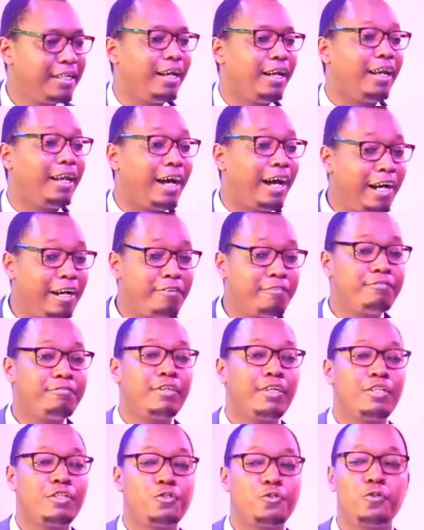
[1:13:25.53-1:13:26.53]
Love
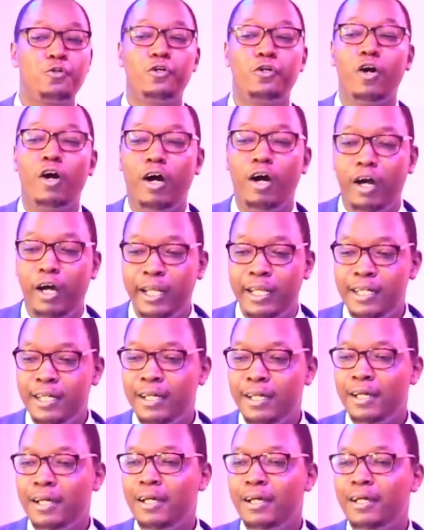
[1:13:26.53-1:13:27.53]
to
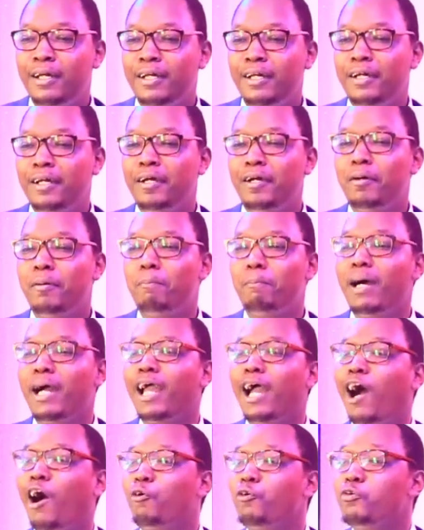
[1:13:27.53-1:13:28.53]
God
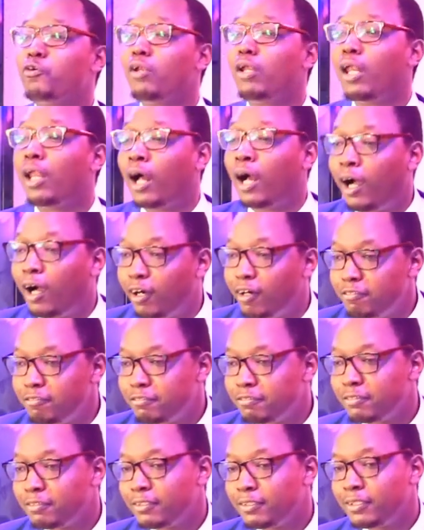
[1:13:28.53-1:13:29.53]
by how you love
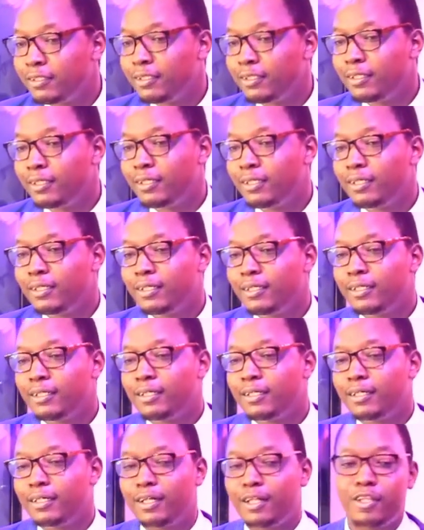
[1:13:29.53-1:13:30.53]

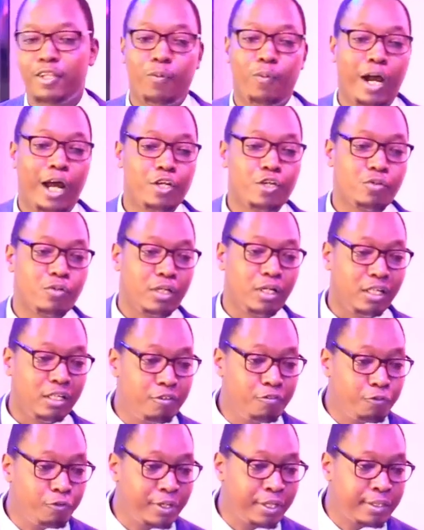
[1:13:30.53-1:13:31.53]
the one you
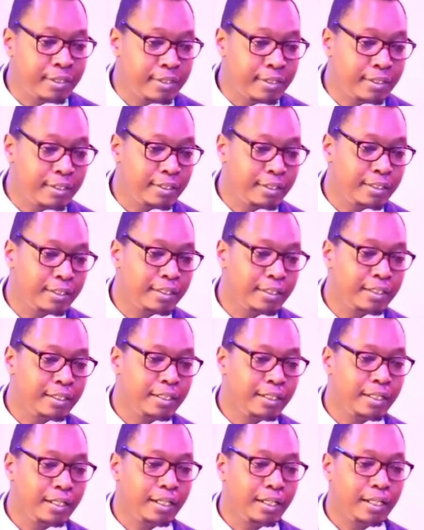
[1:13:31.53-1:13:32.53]
live with,
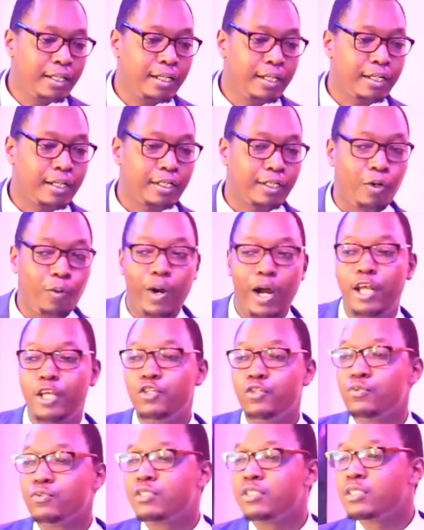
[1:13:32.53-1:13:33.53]
the
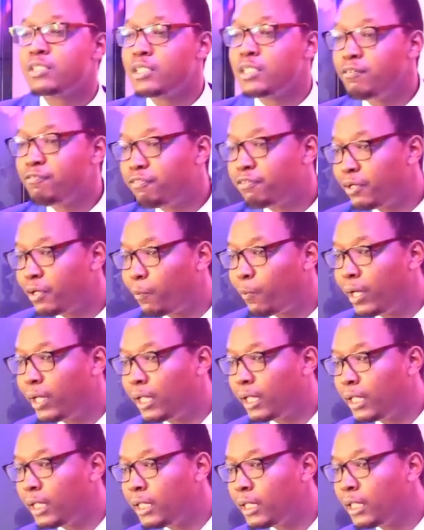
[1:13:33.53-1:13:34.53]
one you see
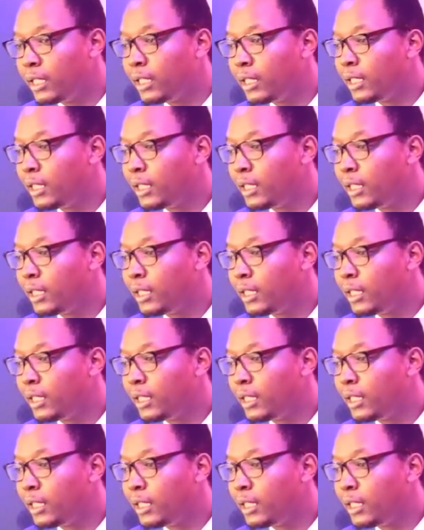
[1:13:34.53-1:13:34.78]
frequently,